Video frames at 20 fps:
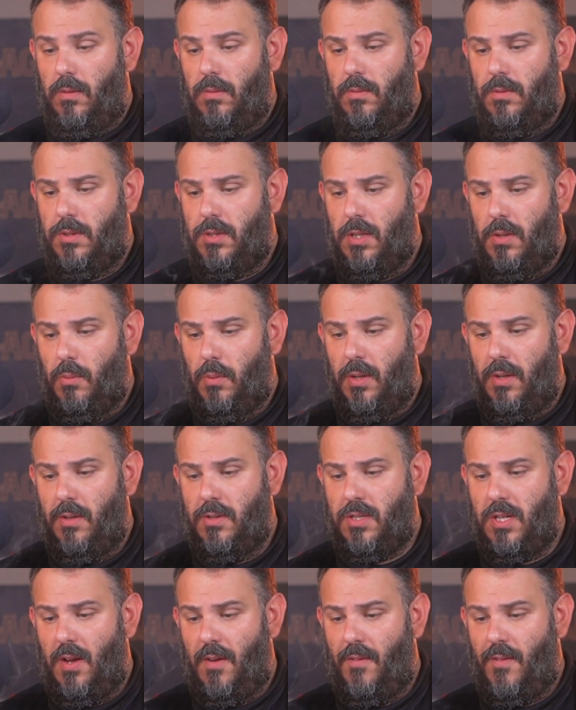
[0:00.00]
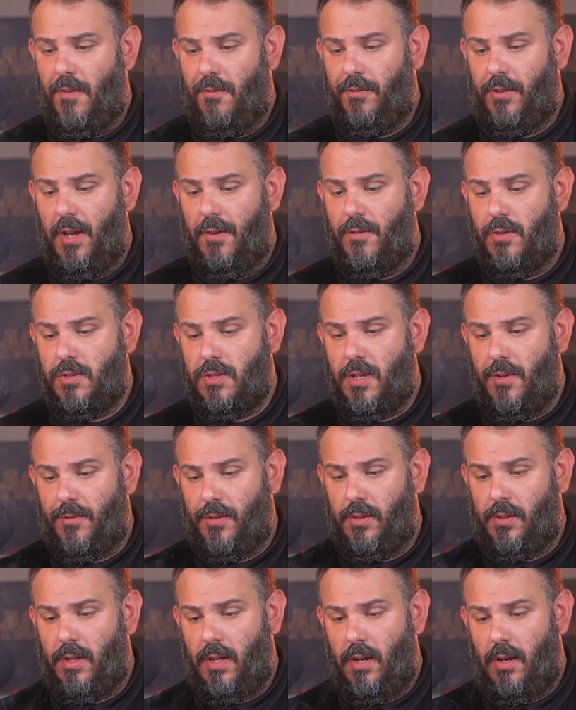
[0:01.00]
See if the flavor's
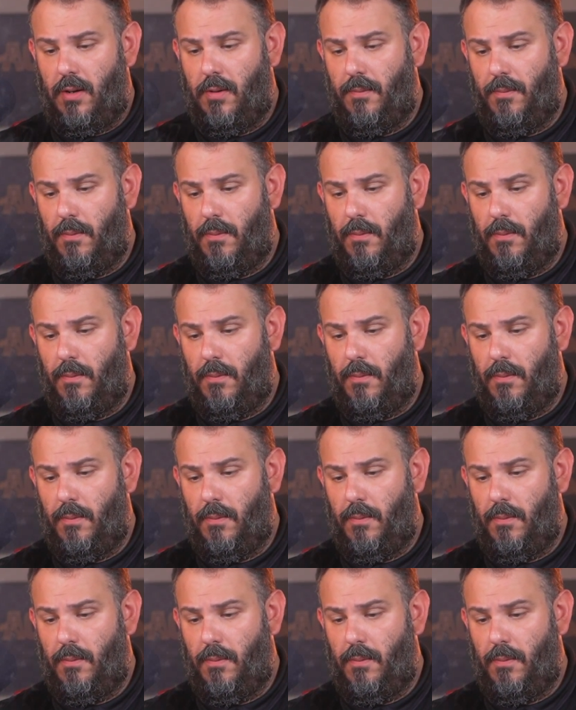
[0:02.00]
different there,